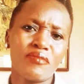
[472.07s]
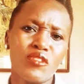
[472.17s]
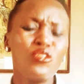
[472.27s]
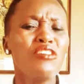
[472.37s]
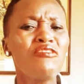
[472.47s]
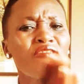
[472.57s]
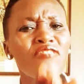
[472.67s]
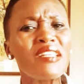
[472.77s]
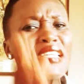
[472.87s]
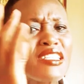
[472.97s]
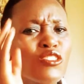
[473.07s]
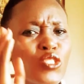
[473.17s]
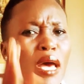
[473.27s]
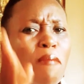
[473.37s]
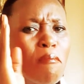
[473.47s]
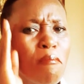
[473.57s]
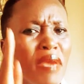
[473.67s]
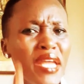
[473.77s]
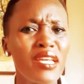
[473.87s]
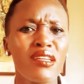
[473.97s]
you even find there are some
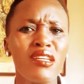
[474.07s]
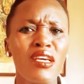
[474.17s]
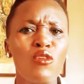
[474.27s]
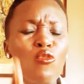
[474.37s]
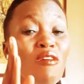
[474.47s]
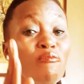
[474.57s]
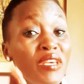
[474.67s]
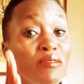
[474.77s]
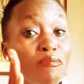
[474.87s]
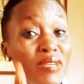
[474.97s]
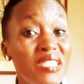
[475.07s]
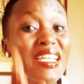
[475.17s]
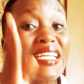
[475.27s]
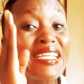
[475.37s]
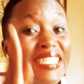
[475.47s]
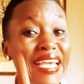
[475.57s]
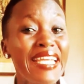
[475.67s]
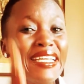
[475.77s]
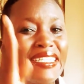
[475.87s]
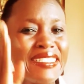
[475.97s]
men who are being beaten
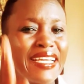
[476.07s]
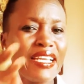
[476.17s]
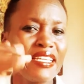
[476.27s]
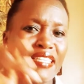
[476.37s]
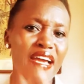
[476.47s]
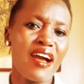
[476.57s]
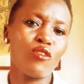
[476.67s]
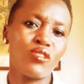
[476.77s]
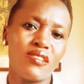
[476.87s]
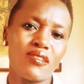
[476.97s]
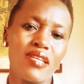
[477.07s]
daily in their houses.